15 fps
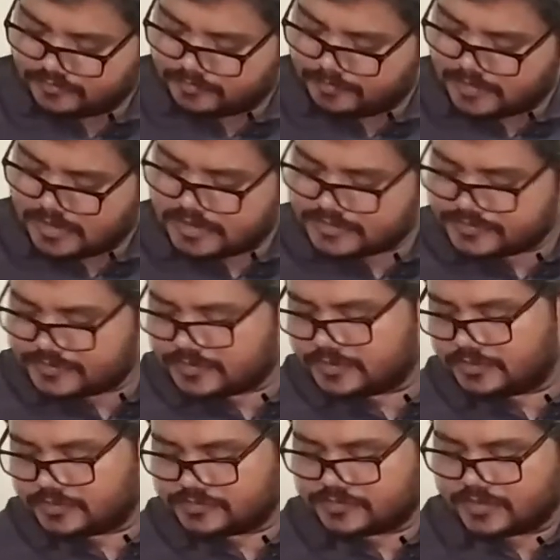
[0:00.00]
we pass
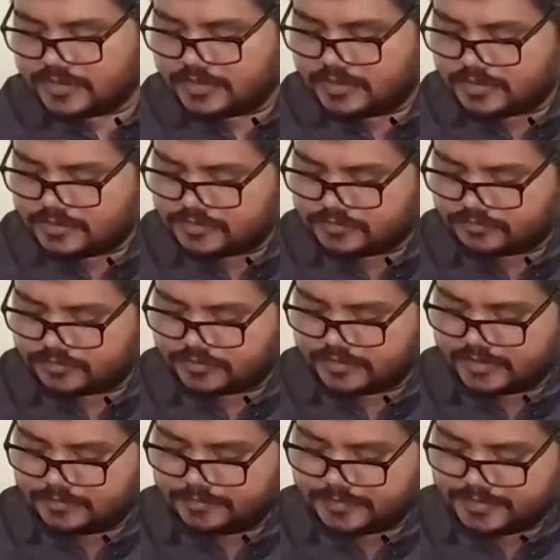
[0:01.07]
the string through the
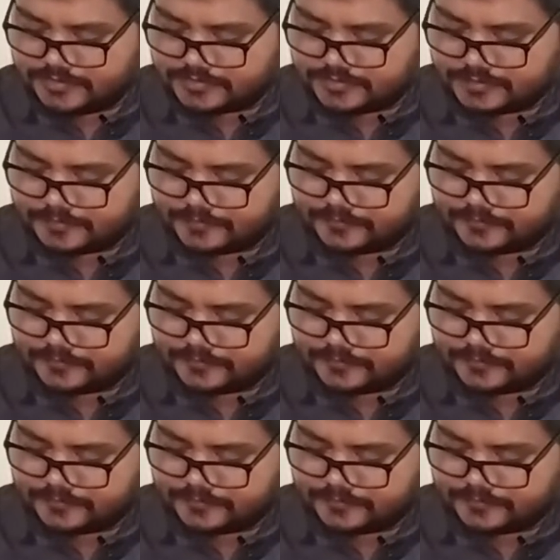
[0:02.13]
tail piece.